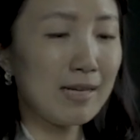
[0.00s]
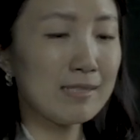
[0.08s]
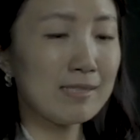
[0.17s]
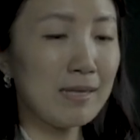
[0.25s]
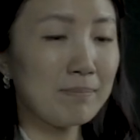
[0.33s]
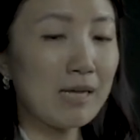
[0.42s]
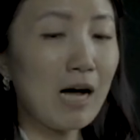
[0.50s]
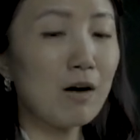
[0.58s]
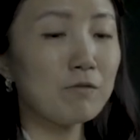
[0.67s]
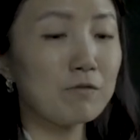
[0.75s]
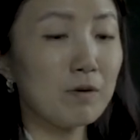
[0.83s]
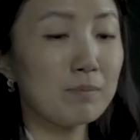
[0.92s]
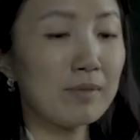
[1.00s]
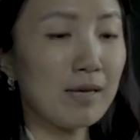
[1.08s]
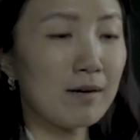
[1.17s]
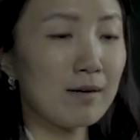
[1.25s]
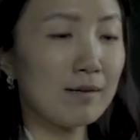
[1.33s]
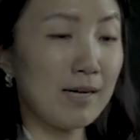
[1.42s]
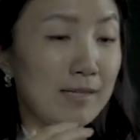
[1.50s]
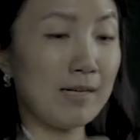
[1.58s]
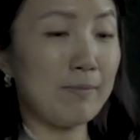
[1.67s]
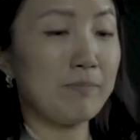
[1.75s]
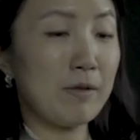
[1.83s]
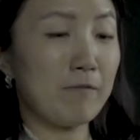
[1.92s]
kind of stepped out from their
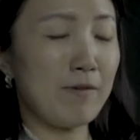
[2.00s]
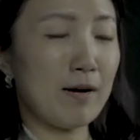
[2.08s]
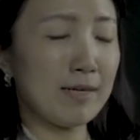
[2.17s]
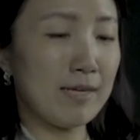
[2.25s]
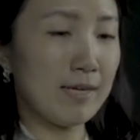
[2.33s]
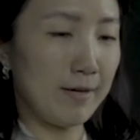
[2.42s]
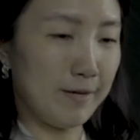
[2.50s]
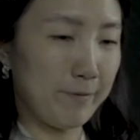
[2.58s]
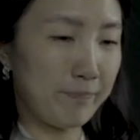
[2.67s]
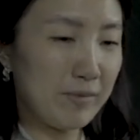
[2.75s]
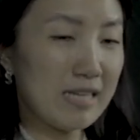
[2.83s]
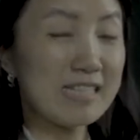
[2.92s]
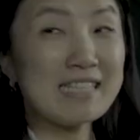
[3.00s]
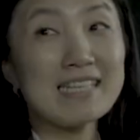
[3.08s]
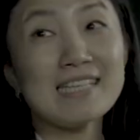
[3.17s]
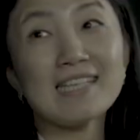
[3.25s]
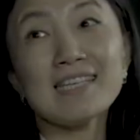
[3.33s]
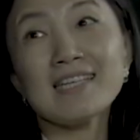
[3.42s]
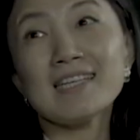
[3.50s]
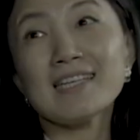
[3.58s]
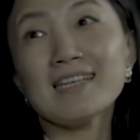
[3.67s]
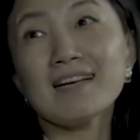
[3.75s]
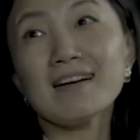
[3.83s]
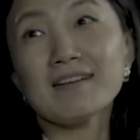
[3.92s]
kind of very um,
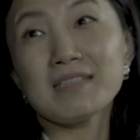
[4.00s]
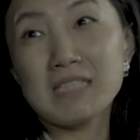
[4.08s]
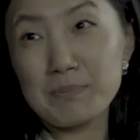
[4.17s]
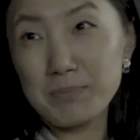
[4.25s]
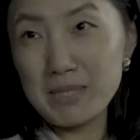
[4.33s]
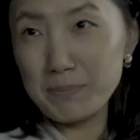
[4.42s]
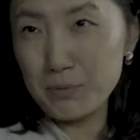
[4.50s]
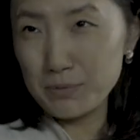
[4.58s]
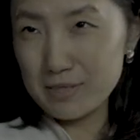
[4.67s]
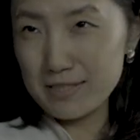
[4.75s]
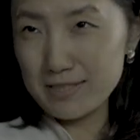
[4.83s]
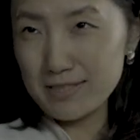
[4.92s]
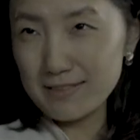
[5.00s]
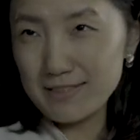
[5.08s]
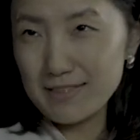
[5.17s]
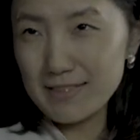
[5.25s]
sticky uh, discipline position.